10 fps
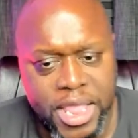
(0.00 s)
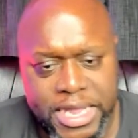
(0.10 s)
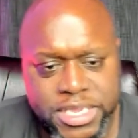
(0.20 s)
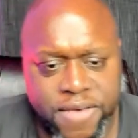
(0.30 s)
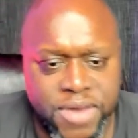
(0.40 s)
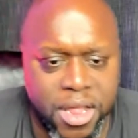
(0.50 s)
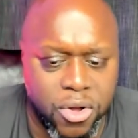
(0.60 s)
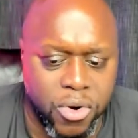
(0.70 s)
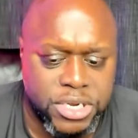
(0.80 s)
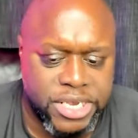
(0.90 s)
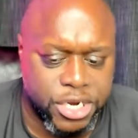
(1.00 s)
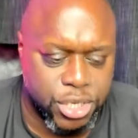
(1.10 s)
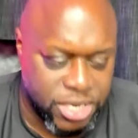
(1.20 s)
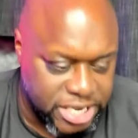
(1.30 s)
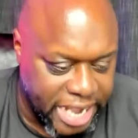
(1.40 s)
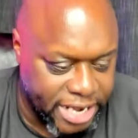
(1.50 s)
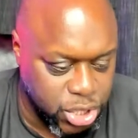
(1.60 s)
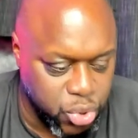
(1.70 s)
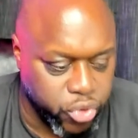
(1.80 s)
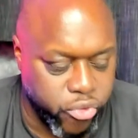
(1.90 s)
That $7 course is actually designed
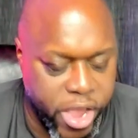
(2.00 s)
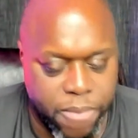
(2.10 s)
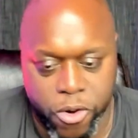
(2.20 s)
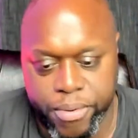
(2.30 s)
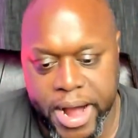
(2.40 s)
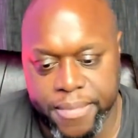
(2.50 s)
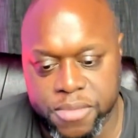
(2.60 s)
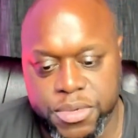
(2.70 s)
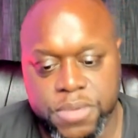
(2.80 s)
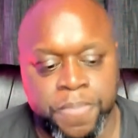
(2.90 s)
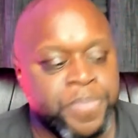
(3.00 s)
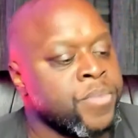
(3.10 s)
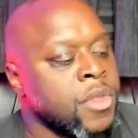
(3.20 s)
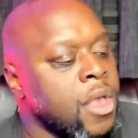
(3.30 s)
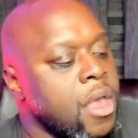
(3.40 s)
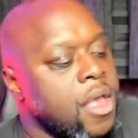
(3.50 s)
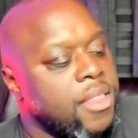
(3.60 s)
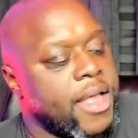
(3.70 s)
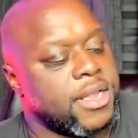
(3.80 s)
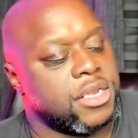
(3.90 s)
to create more problems
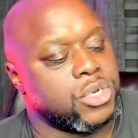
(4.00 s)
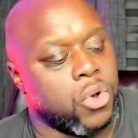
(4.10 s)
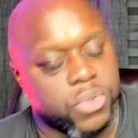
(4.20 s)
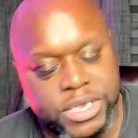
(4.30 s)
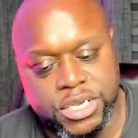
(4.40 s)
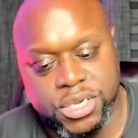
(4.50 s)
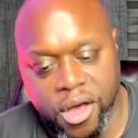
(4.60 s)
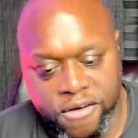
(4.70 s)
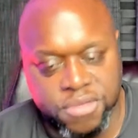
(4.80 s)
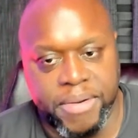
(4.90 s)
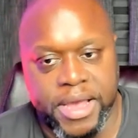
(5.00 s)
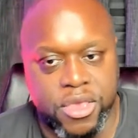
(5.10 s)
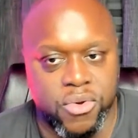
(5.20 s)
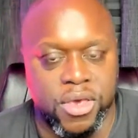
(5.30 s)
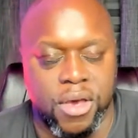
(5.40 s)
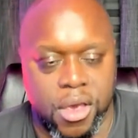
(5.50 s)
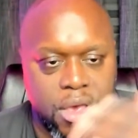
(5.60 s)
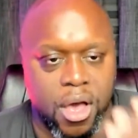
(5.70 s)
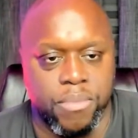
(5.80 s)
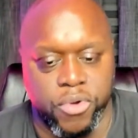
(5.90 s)
that is only solved by you
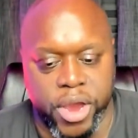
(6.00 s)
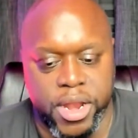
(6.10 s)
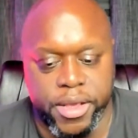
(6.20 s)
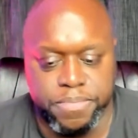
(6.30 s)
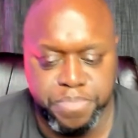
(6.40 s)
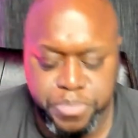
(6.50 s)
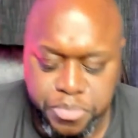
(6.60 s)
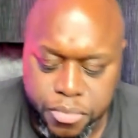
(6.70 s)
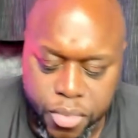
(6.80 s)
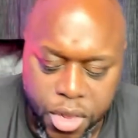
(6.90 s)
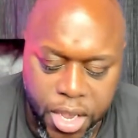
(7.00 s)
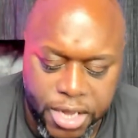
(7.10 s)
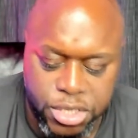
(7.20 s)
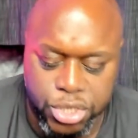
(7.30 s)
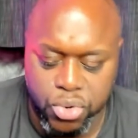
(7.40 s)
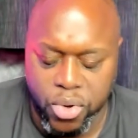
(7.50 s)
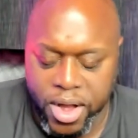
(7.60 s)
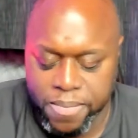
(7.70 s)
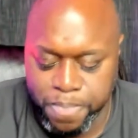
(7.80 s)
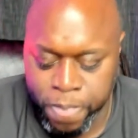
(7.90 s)
upgrading into
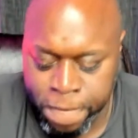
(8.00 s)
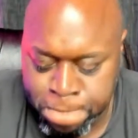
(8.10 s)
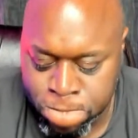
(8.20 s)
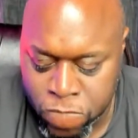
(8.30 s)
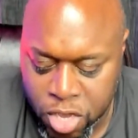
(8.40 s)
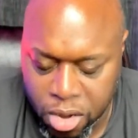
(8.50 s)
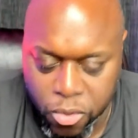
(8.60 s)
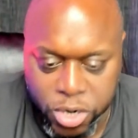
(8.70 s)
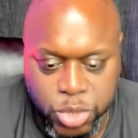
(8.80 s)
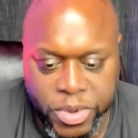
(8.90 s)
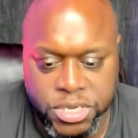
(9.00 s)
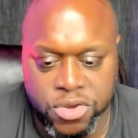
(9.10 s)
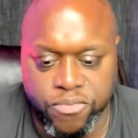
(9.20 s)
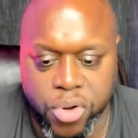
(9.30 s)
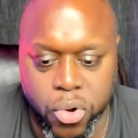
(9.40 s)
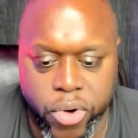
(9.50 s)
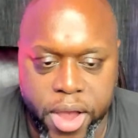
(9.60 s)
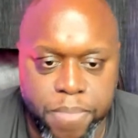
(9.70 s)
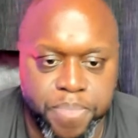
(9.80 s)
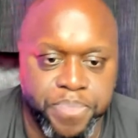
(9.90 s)
a more expensive program.